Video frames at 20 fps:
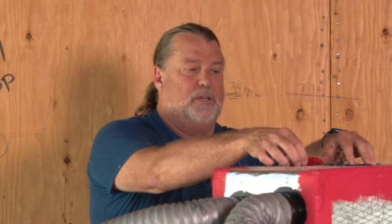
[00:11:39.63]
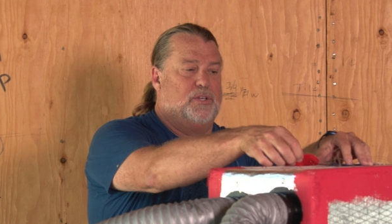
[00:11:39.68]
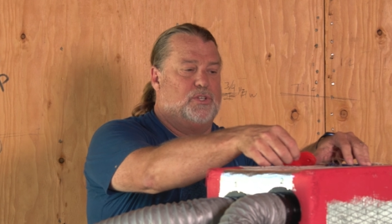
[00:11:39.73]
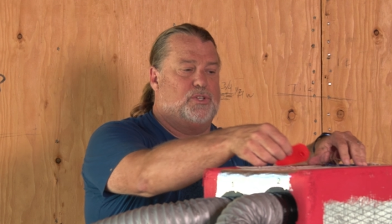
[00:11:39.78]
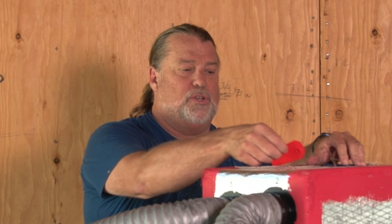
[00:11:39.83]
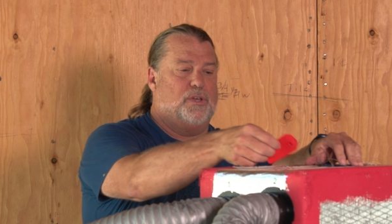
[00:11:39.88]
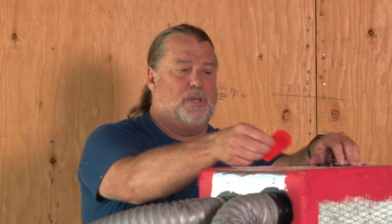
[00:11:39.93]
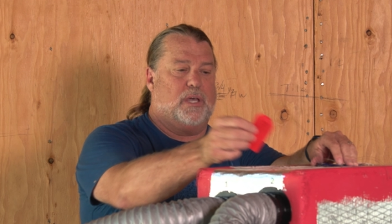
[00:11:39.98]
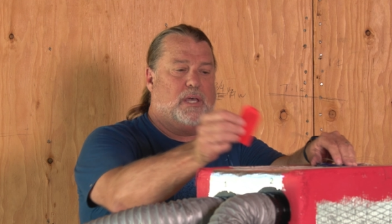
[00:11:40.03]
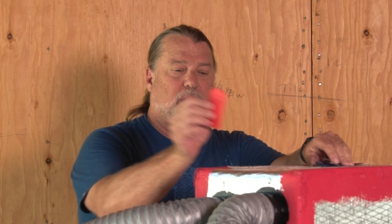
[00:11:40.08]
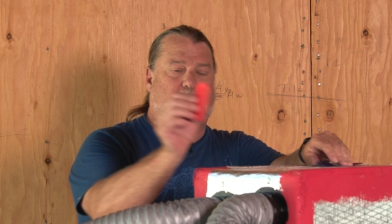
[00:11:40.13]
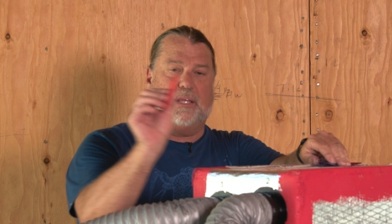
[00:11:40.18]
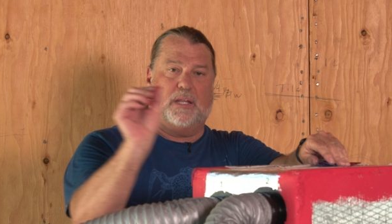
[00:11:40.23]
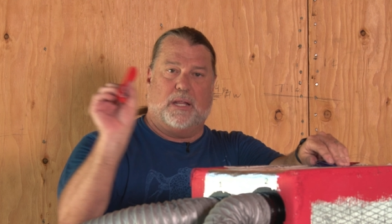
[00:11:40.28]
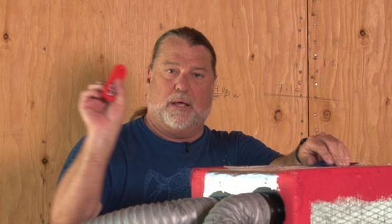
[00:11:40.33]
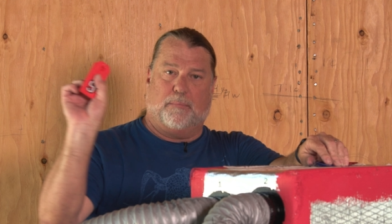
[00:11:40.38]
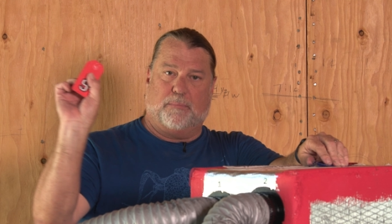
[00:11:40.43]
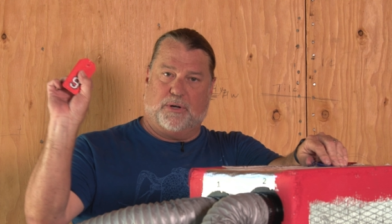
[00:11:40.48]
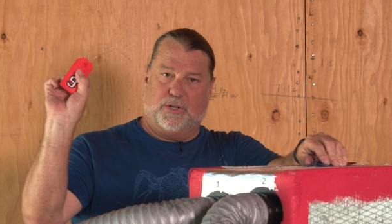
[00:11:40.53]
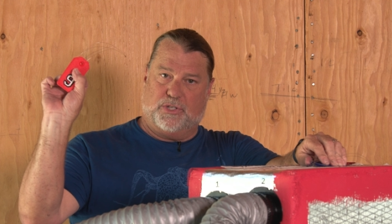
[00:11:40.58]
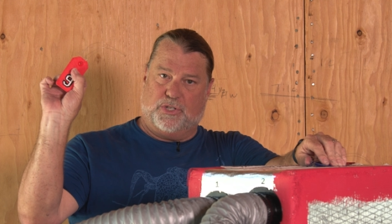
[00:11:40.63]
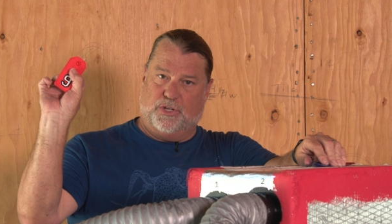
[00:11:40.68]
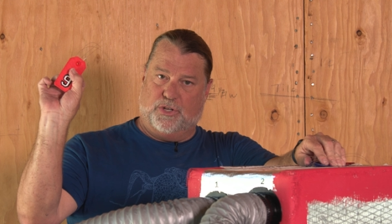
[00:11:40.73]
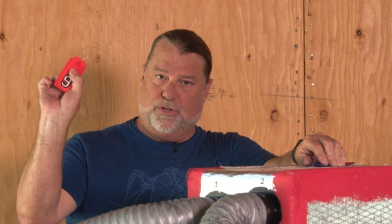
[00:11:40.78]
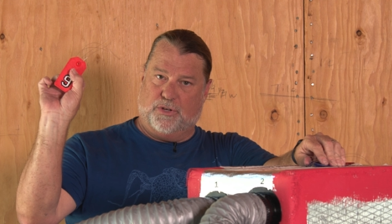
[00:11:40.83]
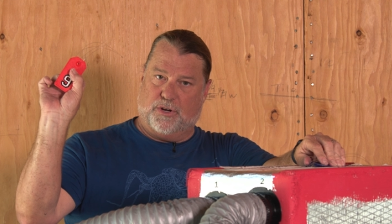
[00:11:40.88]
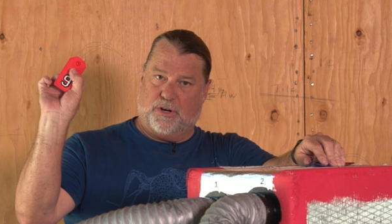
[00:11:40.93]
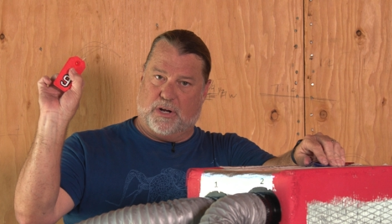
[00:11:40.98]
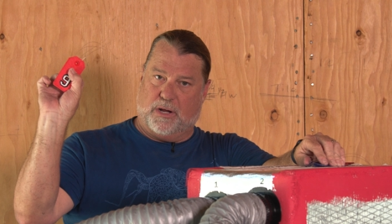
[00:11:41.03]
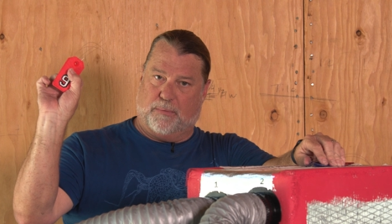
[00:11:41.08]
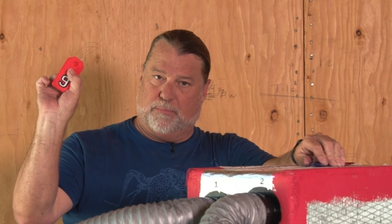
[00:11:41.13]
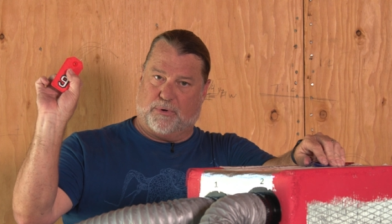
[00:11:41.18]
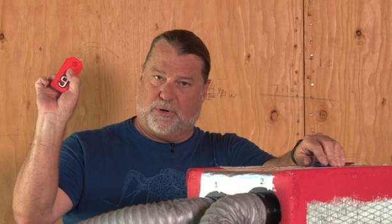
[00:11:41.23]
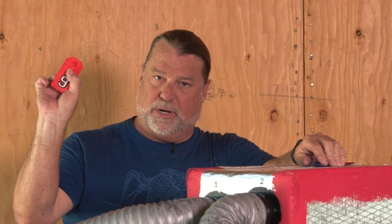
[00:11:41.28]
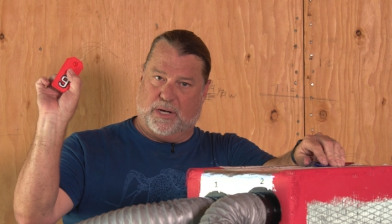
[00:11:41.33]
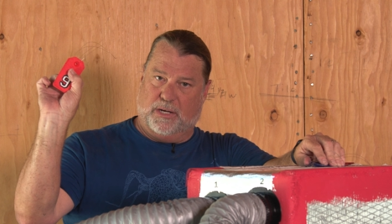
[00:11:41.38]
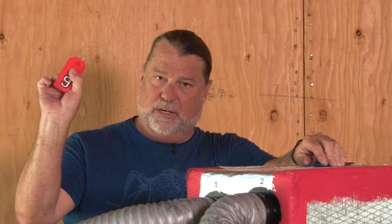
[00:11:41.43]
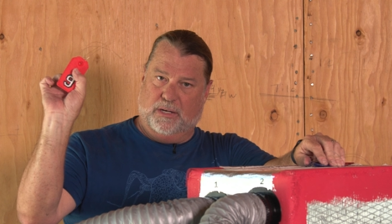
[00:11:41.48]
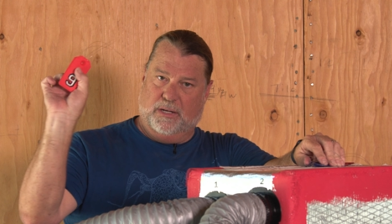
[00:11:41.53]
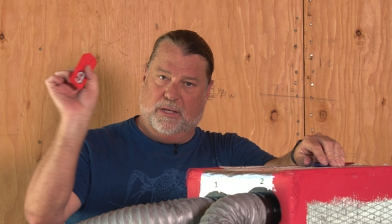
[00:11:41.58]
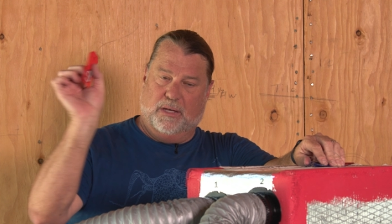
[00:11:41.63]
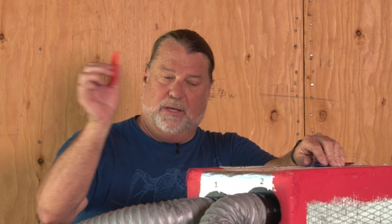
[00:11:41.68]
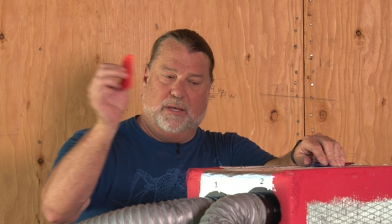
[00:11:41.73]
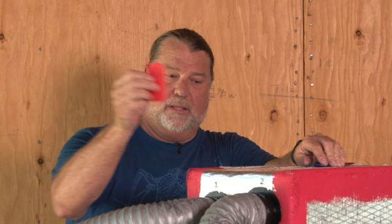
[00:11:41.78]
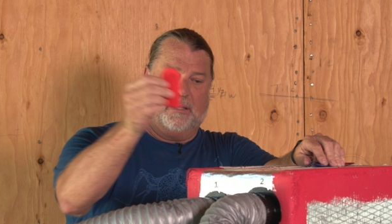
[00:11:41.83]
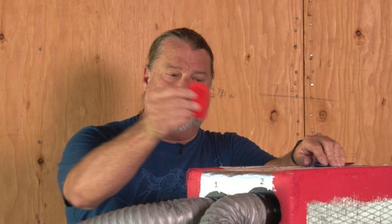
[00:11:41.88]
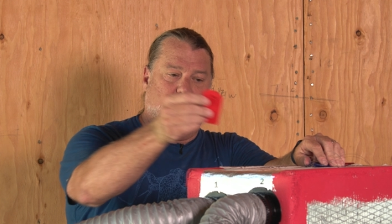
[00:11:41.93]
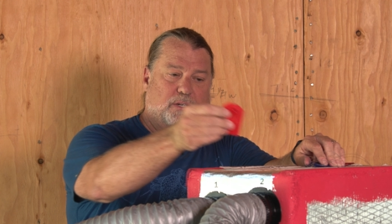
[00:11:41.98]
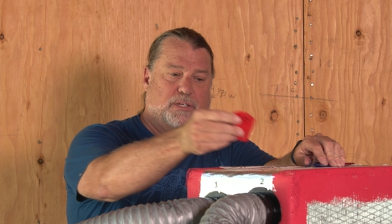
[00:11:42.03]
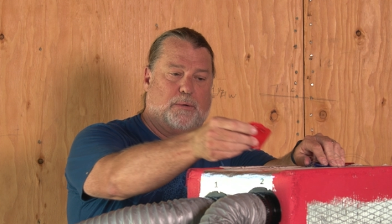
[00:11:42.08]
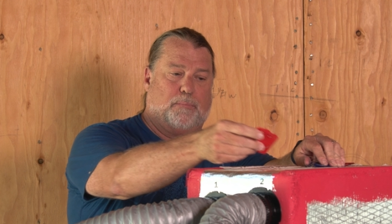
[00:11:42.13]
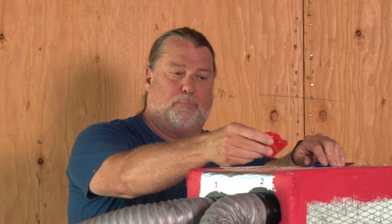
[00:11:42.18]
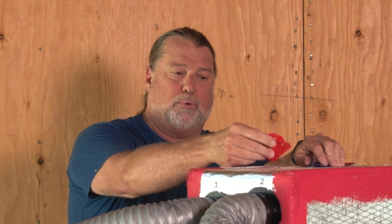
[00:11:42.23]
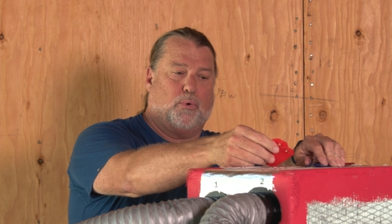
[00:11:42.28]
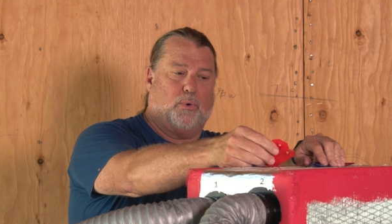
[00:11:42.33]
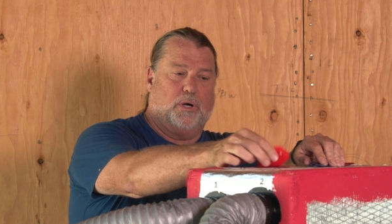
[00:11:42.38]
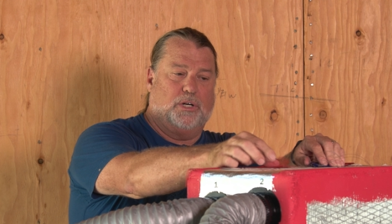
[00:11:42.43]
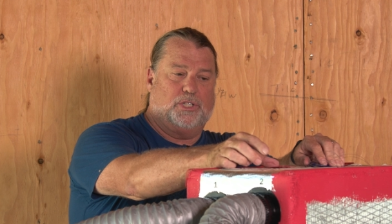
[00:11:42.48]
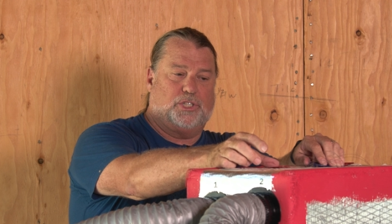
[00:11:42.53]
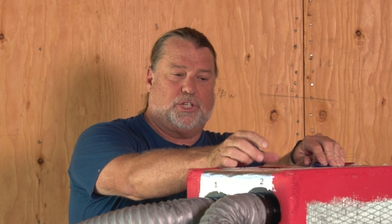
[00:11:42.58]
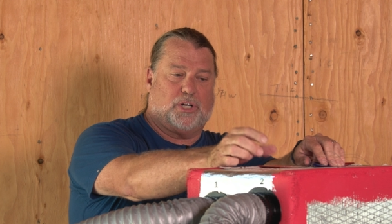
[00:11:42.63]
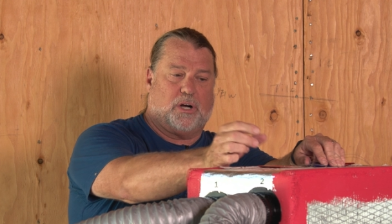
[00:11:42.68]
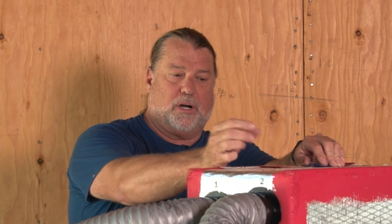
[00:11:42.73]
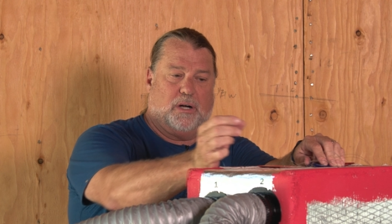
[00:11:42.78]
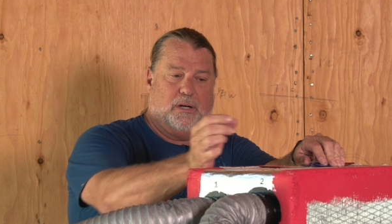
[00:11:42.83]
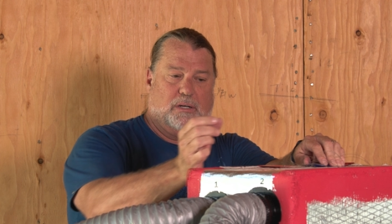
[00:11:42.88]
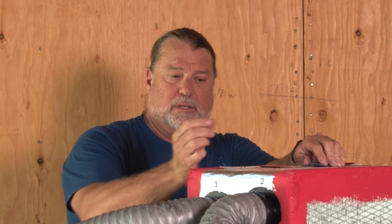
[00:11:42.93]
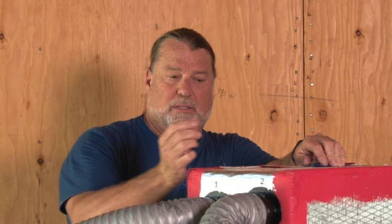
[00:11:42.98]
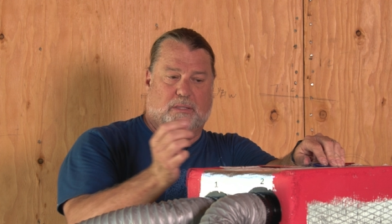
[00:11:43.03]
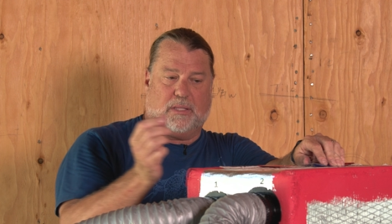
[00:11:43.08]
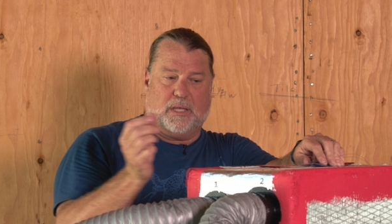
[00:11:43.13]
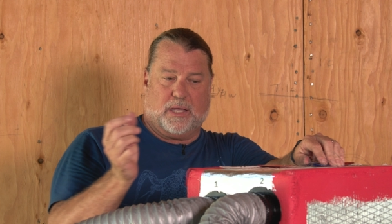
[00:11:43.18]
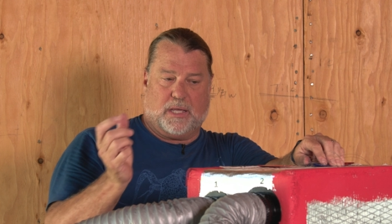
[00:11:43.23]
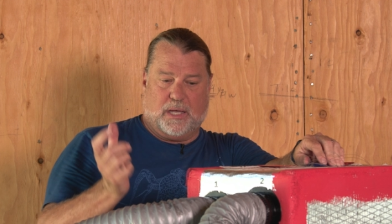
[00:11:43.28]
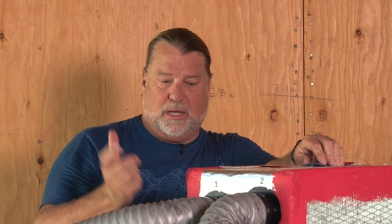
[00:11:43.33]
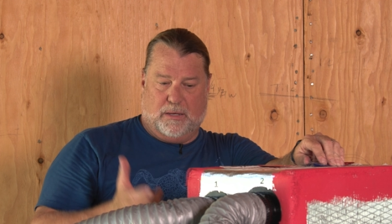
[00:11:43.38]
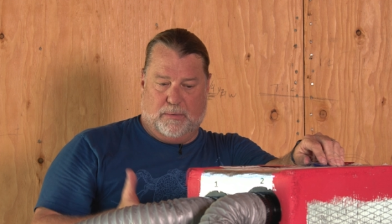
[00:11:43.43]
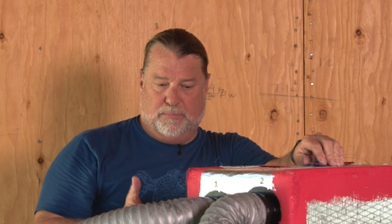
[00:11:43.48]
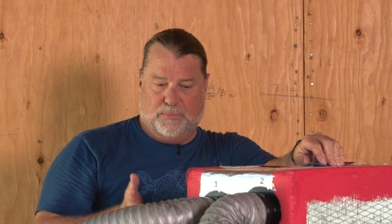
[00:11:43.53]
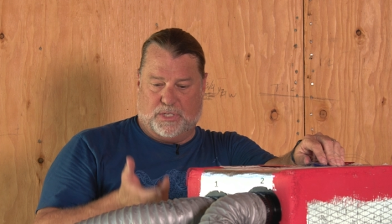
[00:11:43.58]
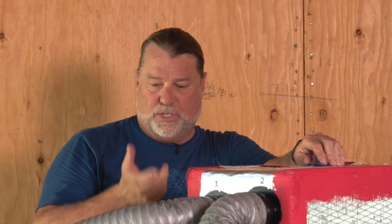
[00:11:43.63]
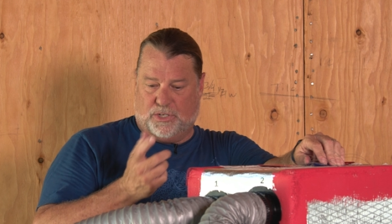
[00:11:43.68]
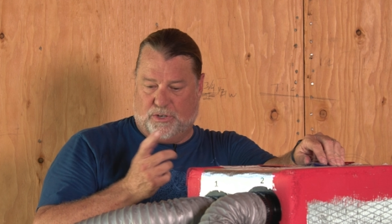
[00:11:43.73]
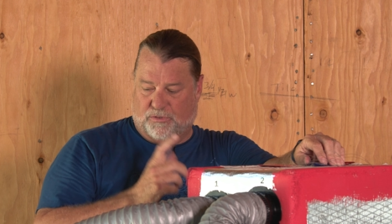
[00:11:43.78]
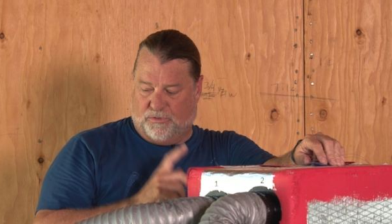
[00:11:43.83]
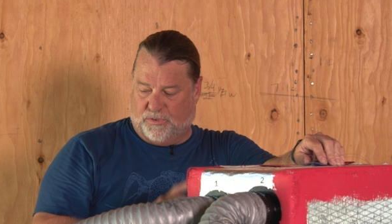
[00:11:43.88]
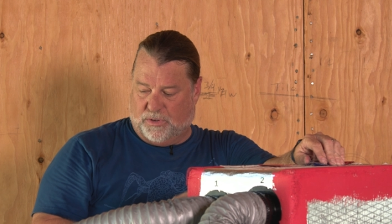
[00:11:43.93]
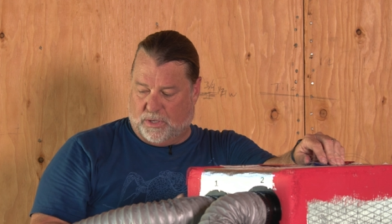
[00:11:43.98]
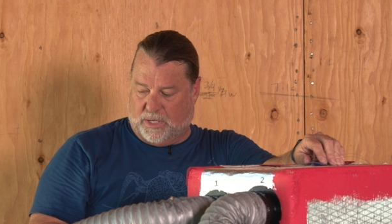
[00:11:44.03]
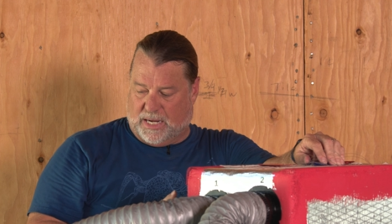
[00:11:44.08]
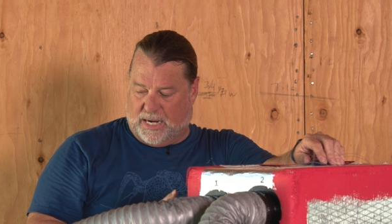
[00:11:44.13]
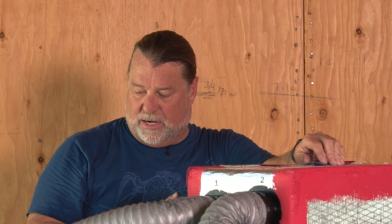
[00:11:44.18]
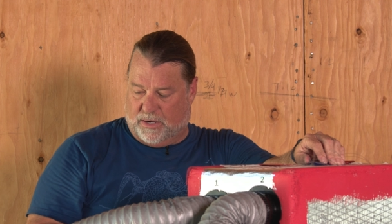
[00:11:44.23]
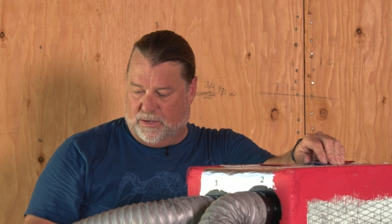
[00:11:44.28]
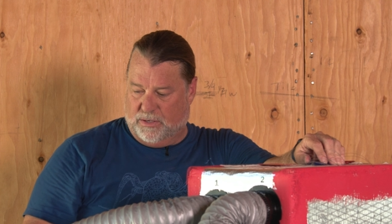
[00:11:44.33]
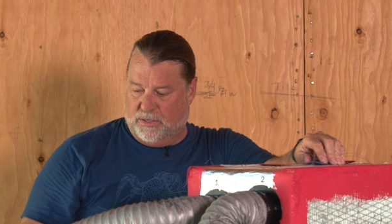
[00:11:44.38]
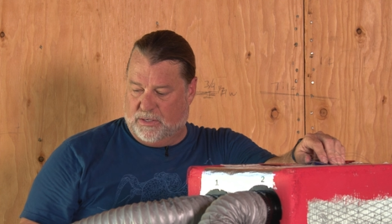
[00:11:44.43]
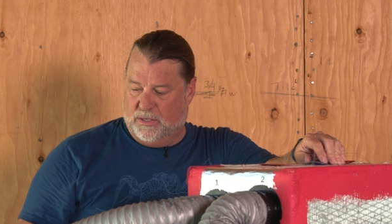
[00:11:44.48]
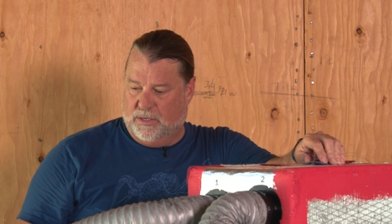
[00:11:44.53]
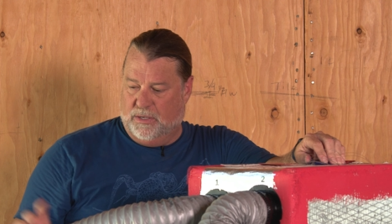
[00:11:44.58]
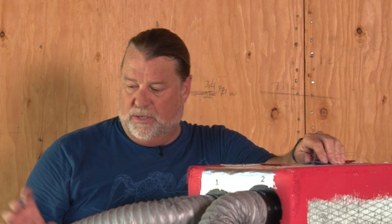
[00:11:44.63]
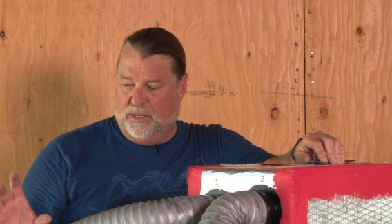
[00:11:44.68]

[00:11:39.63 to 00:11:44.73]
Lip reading: So you get the numbers to do your numbering. There's a port chart that comes that you fill out.